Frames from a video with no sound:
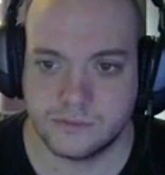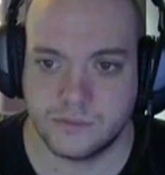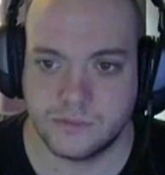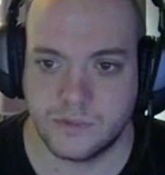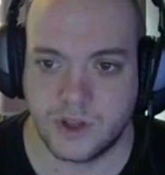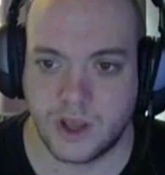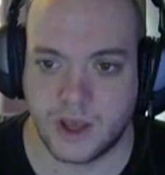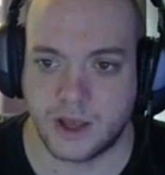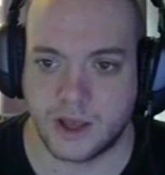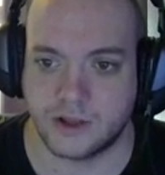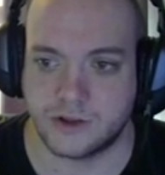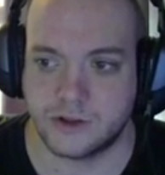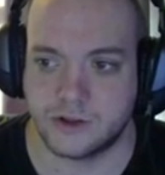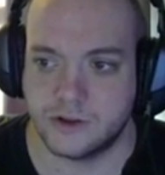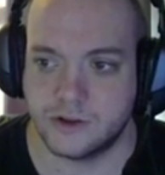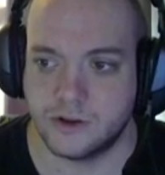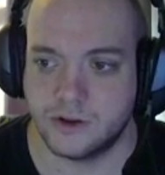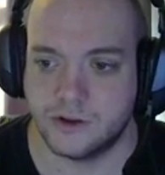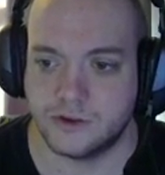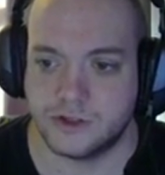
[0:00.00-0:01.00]
Yeah,
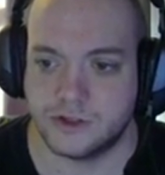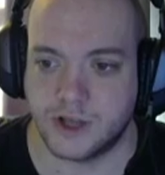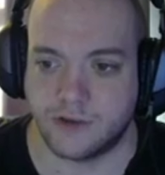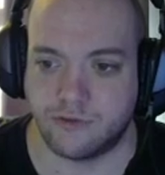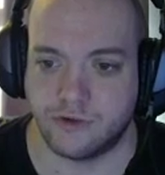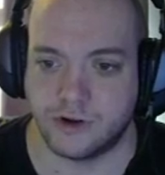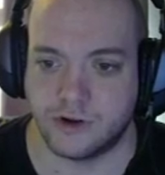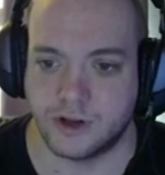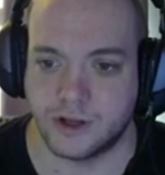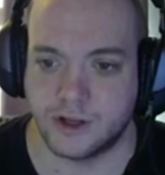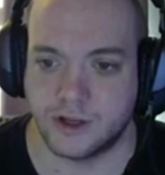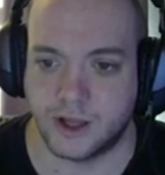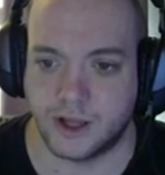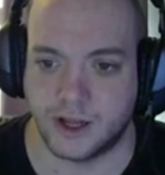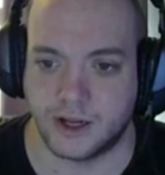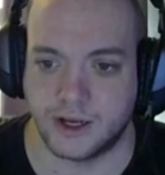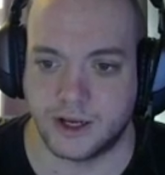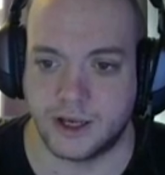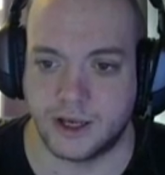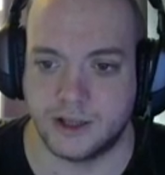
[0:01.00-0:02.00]
definitely.
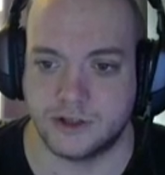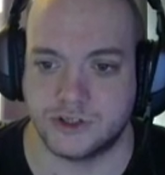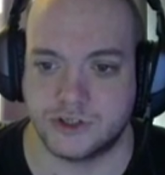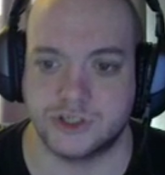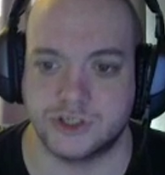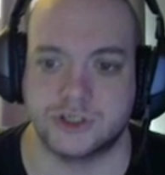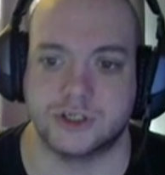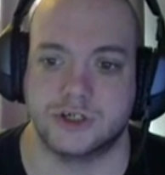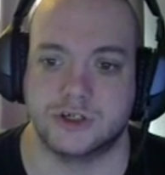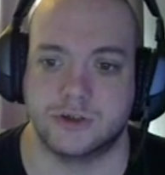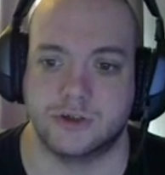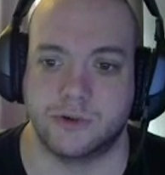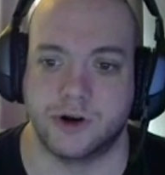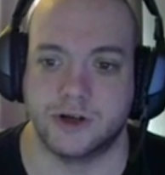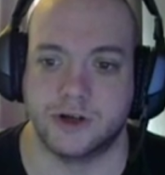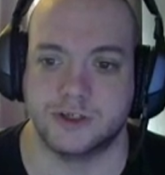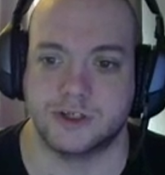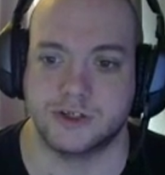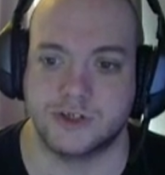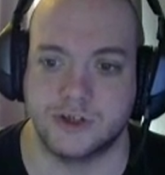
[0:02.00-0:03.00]
It's just a
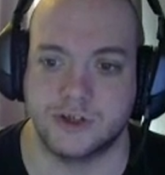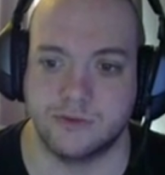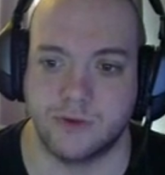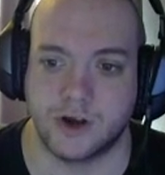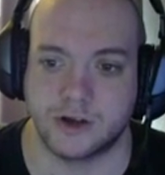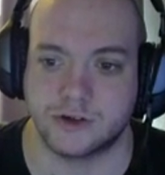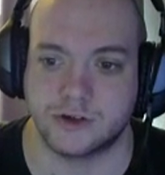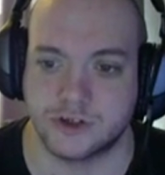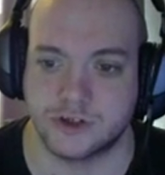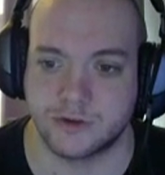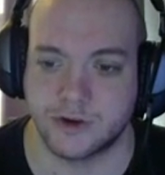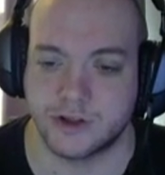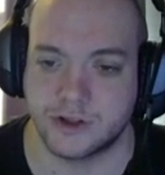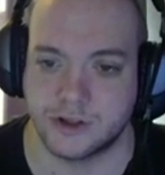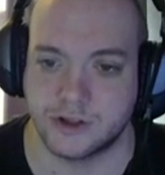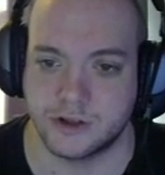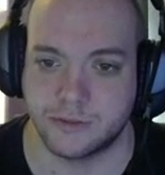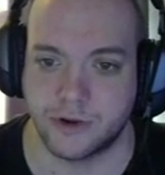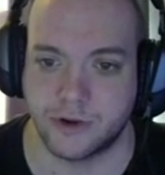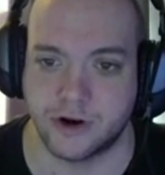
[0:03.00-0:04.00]
surprise to see Michael Smith
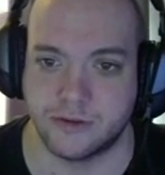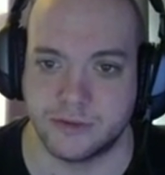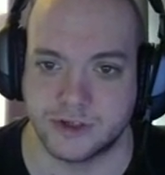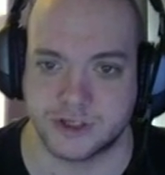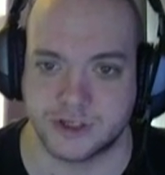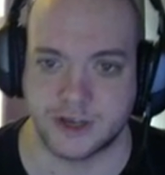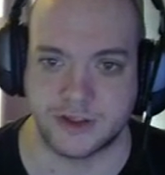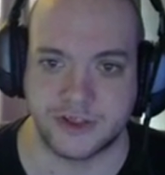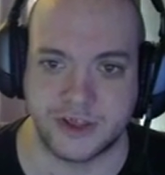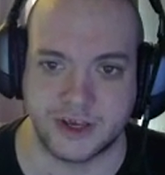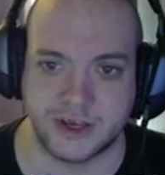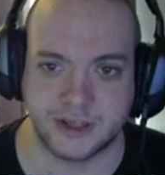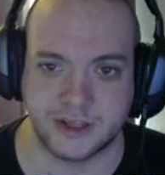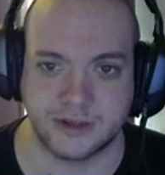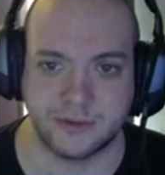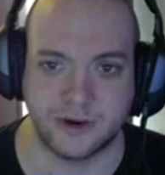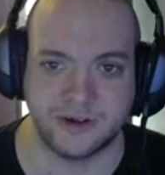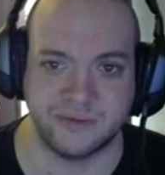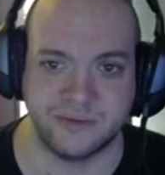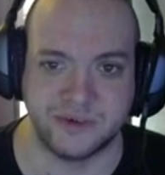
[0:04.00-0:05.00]
at the bottom or something at
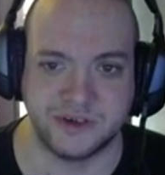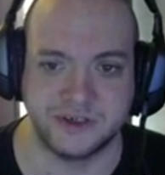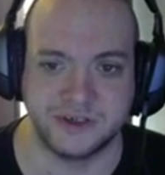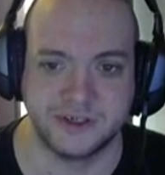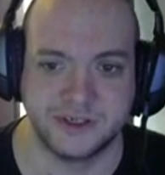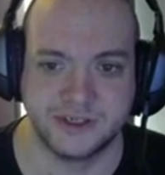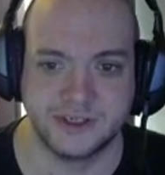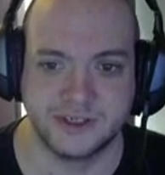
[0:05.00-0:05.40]
the moment.